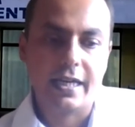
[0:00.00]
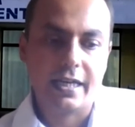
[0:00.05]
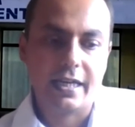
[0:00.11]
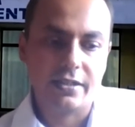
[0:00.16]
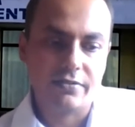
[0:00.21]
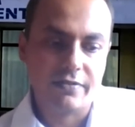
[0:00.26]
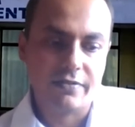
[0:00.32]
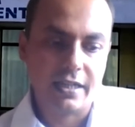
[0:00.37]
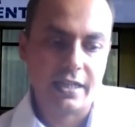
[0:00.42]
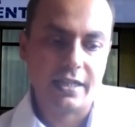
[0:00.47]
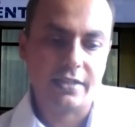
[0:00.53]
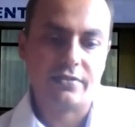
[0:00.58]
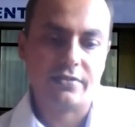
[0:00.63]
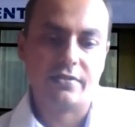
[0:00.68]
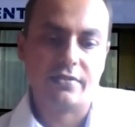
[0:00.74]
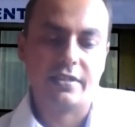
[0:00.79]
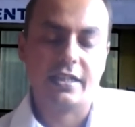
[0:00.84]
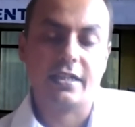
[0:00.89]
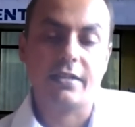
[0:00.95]
as well
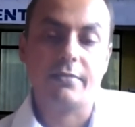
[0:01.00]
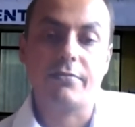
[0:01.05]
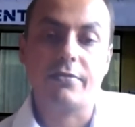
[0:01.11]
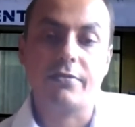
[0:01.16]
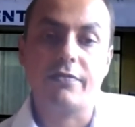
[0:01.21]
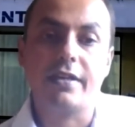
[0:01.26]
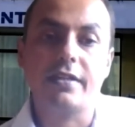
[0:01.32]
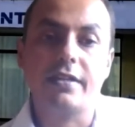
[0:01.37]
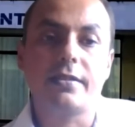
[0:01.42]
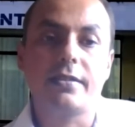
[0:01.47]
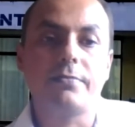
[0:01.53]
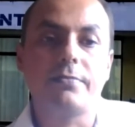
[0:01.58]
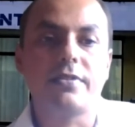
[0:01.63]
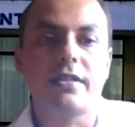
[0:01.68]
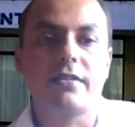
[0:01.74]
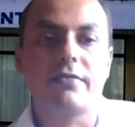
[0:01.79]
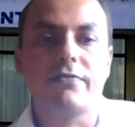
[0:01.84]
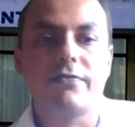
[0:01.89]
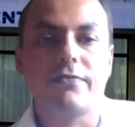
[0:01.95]
as they can prevent
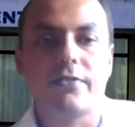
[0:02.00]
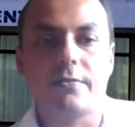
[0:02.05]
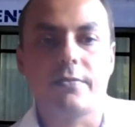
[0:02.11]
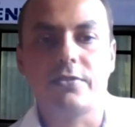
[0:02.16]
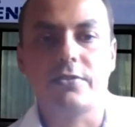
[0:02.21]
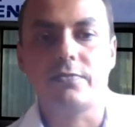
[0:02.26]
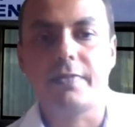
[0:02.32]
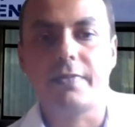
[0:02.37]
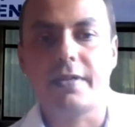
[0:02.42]
themselves from this